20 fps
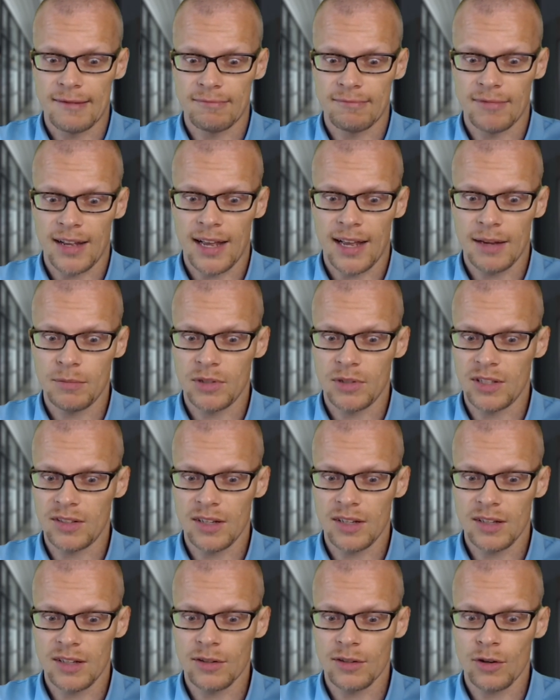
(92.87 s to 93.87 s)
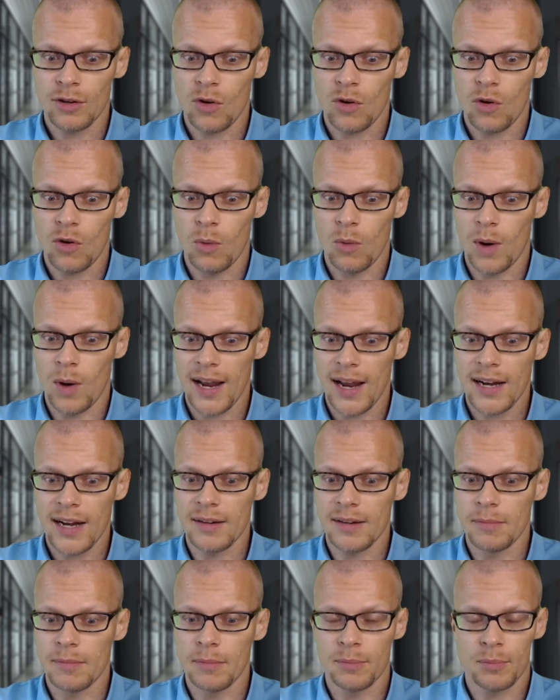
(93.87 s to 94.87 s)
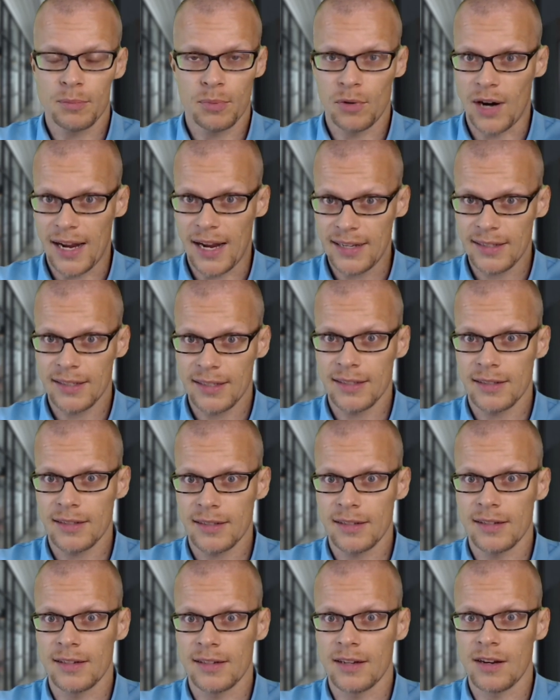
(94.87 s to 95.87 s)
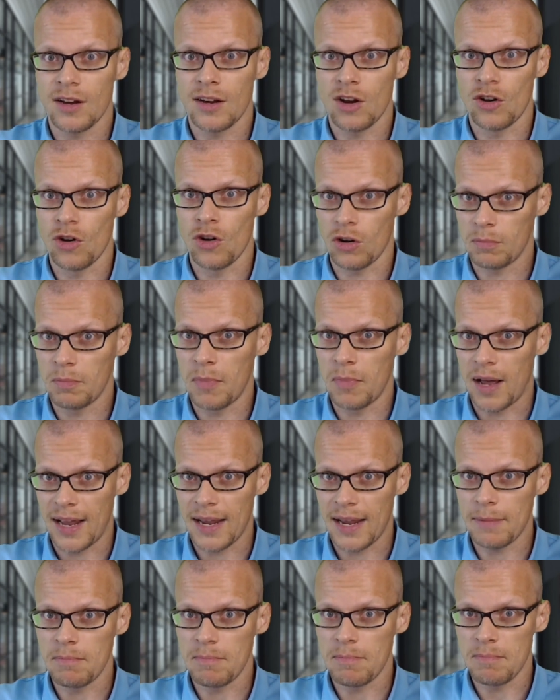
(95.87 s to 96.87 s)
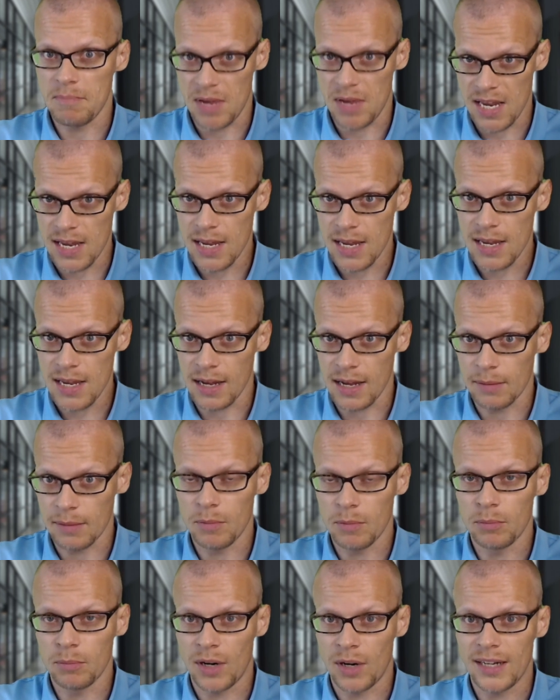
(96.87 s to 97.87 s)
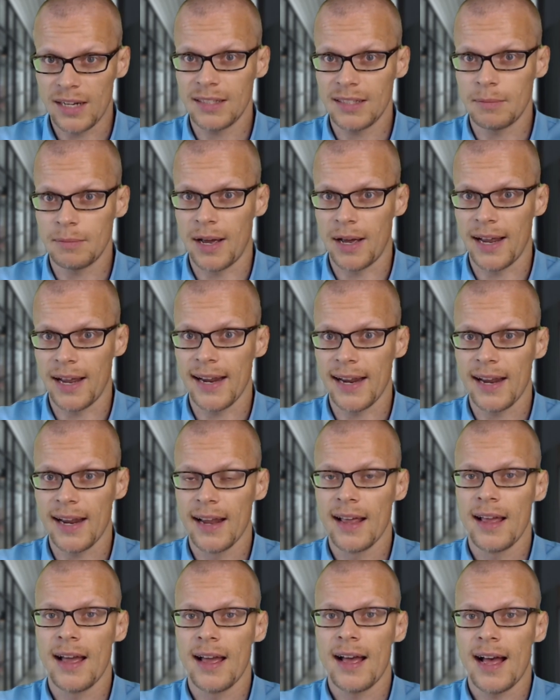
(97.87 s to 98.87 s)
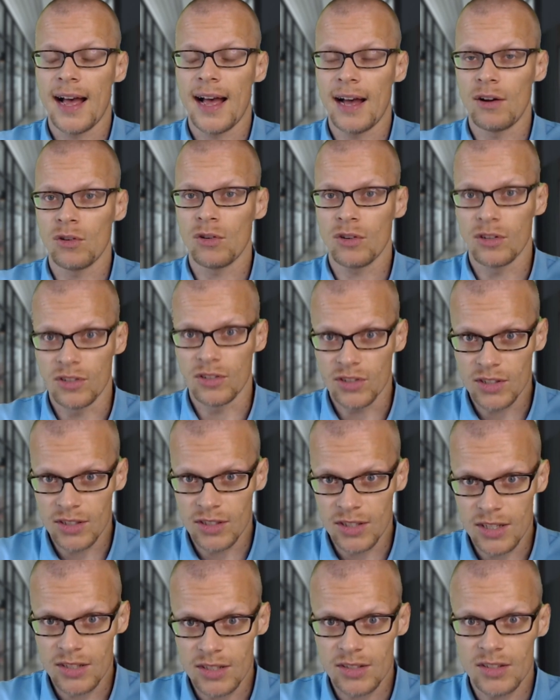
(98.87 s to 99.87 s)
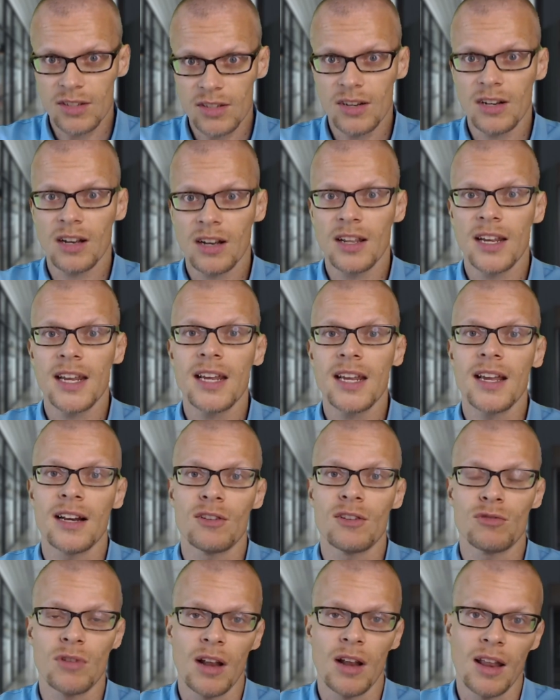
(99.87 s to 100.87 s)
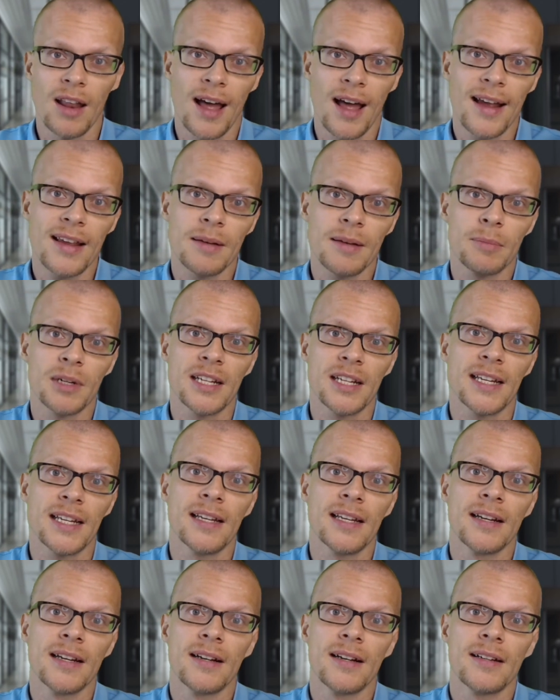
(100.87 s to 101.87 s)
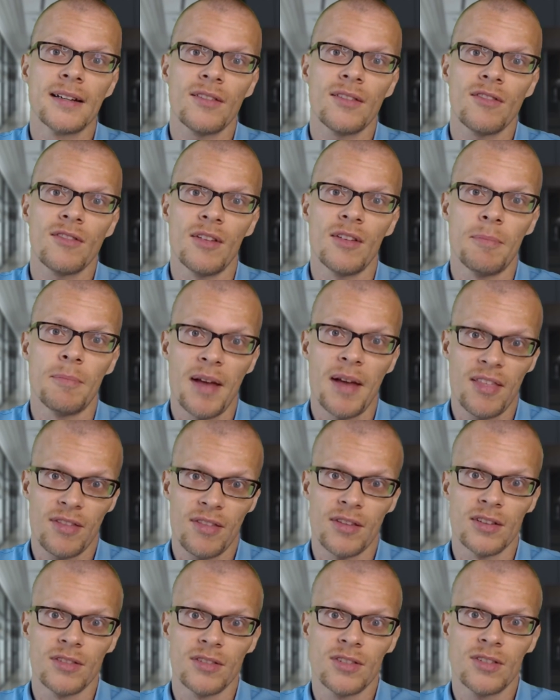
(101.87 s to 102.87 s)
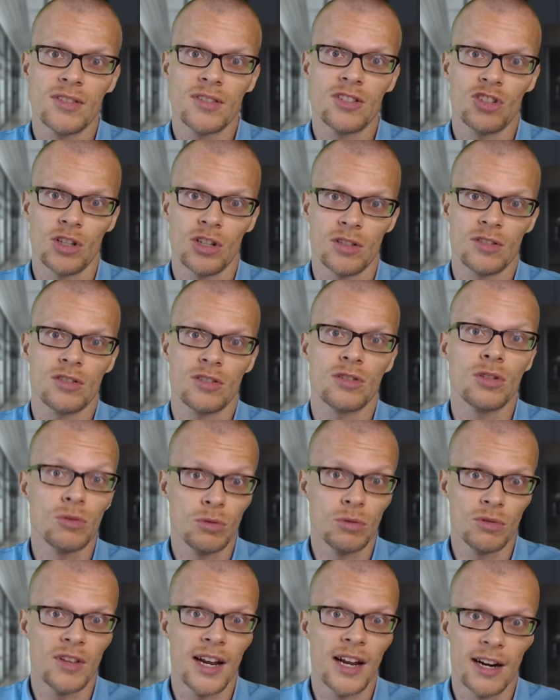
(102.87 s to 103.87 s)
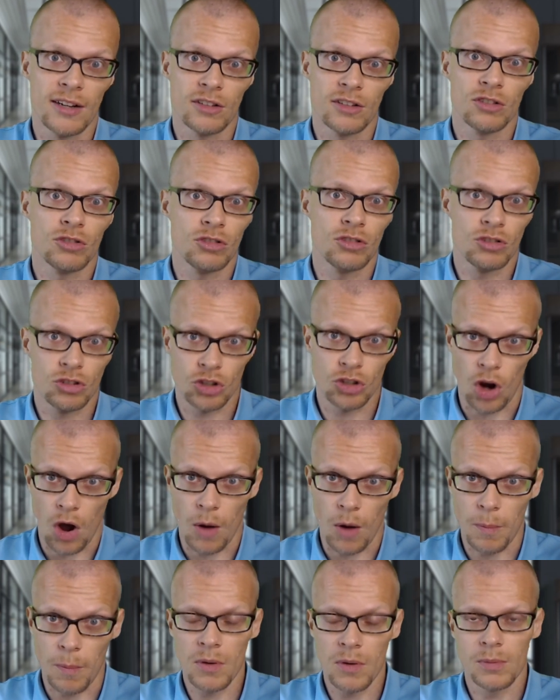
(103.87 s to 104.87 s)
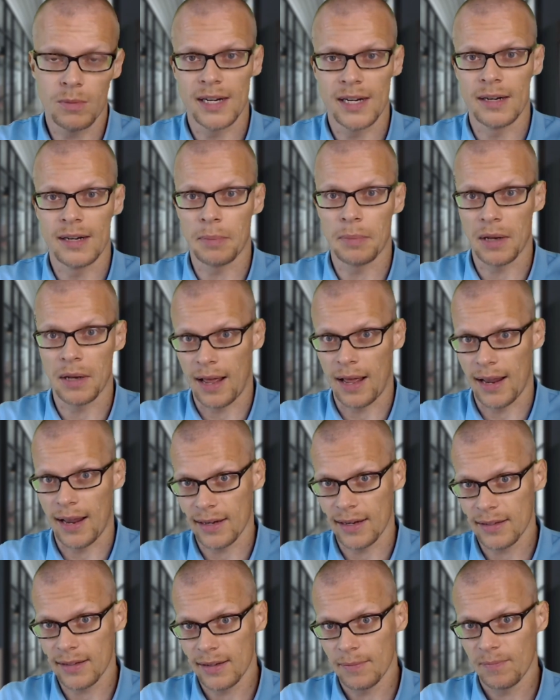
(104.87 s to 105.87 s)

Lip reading: I'm still quite impressed, not by me, I'm impressed by how consistently and reliably the methods just do their job when applied.